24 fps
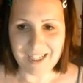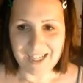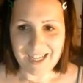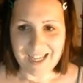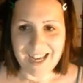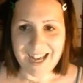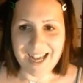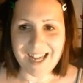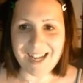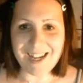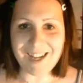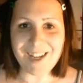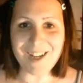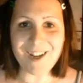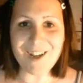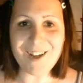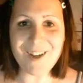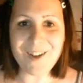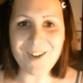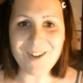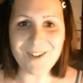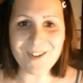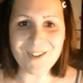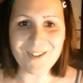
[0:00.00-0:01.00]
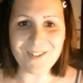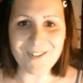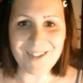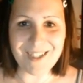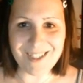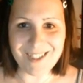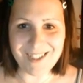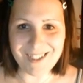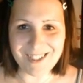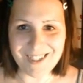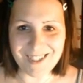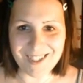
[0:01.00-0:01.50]
Hello,
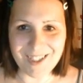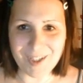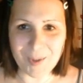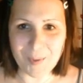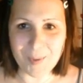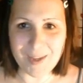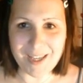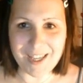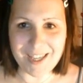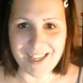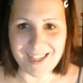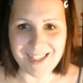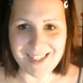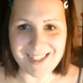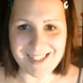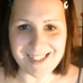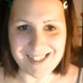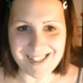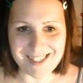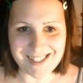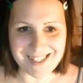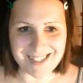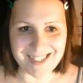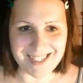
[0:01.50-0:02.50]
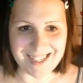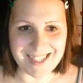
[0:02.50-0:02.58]
look who it is.